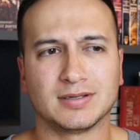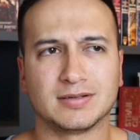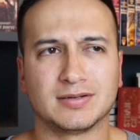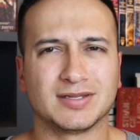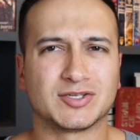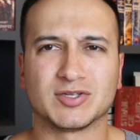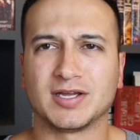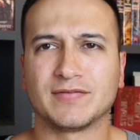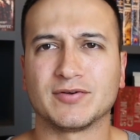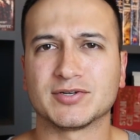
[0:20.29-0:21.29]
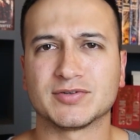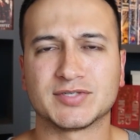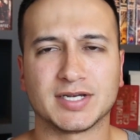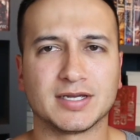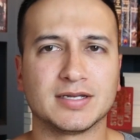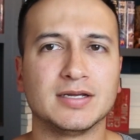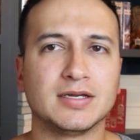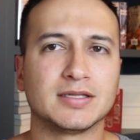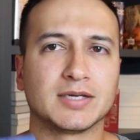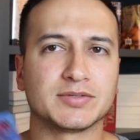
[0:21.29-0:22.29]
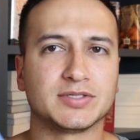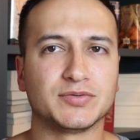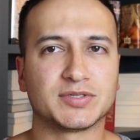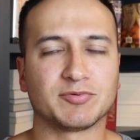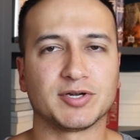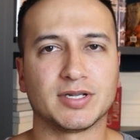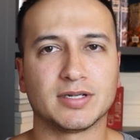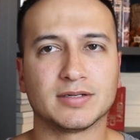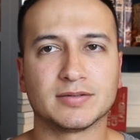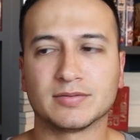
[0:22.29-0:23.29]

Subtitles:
on like July 1st or 2nd. That was New Spring,